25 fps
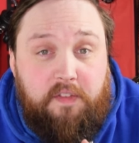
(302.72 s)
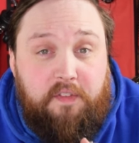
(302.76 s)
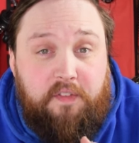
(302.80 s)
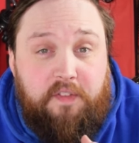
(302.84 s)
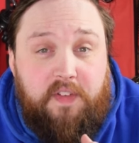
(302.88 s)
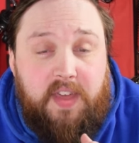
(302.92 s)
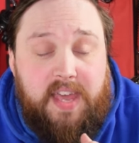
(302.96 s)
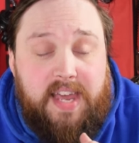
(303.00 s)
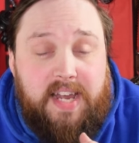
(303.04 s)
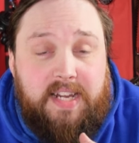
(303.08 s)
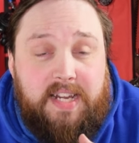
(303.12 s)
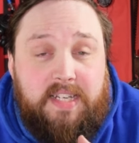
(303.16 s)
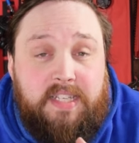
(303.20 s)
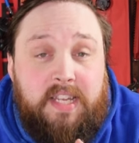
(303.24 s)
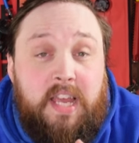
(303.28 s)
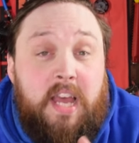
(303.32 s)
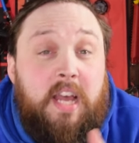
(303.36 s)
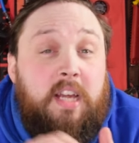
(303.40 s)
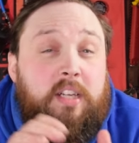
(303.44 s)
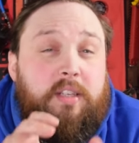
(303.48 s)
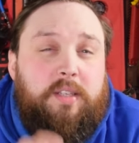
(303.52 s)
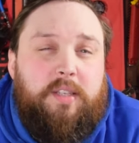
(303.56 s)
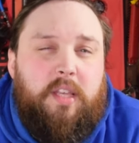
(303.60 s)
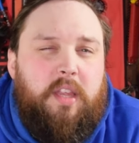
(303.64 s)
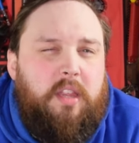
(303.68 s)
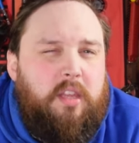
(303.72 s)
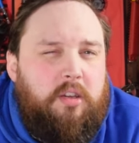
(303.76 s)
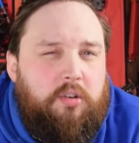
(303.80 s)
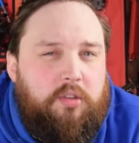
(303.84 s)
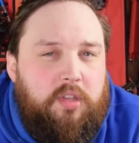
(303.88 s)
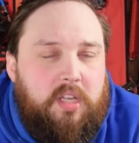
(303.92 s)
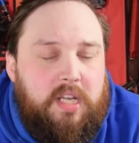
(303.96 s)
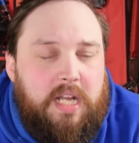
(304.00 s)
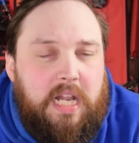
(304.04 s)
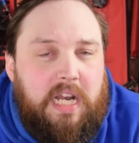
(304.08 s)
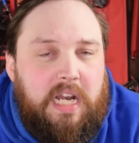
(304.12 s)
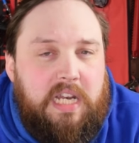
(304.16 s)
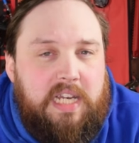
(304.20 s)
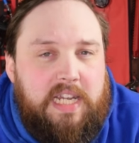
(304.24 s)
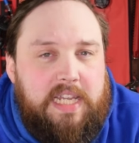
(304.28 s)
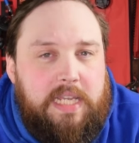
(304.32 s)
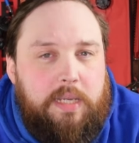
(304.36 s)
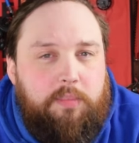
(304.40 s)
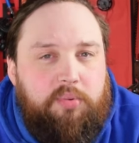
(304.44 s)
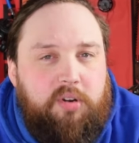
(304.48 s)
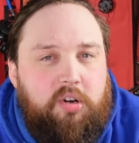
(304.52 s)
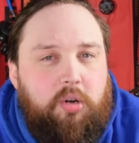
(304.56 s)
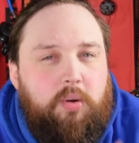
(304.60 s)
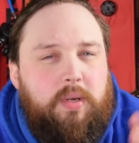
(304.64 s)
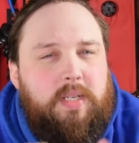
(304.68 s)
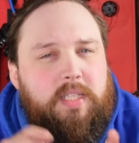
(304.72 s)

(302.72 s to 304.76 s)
effect. So something on the Calibro